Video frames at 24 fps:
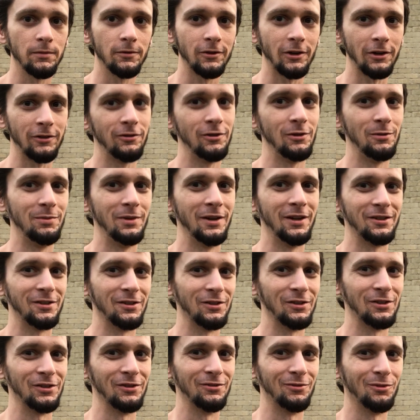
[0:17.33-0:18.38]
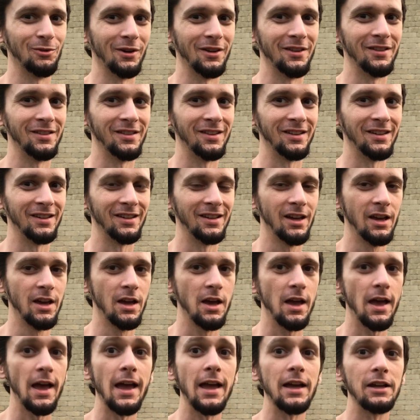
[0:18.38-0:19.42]
Got a few pictures of what the
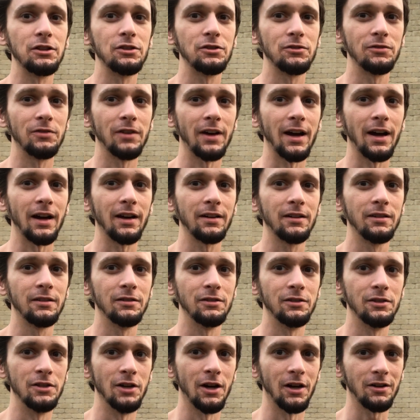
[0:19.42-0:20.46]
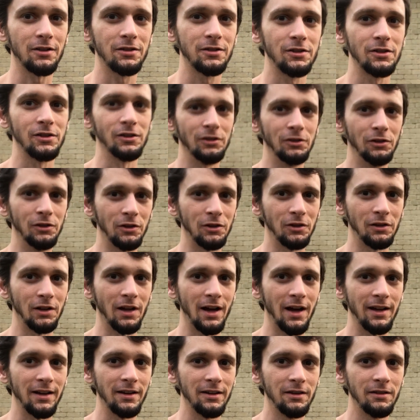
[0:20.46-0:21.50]
HVAC ducts looked
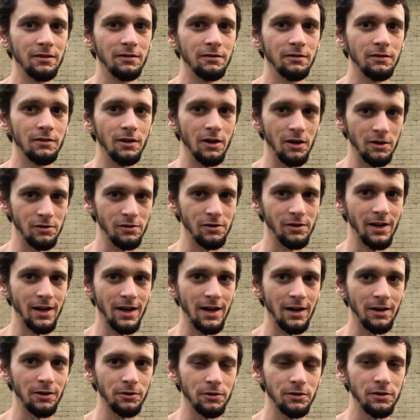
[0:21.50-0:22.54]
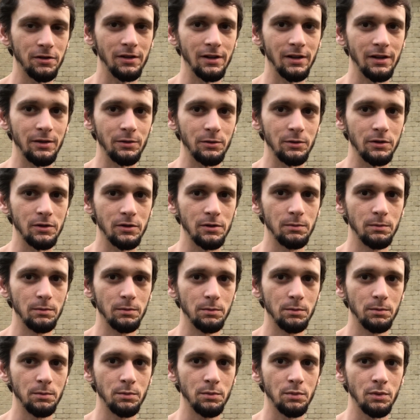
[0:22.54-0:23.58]
like under the house, and it was
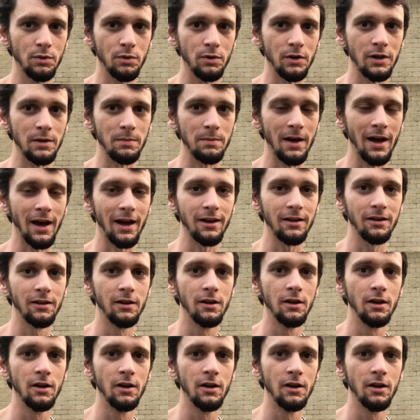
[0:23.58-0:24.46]
pretty bad.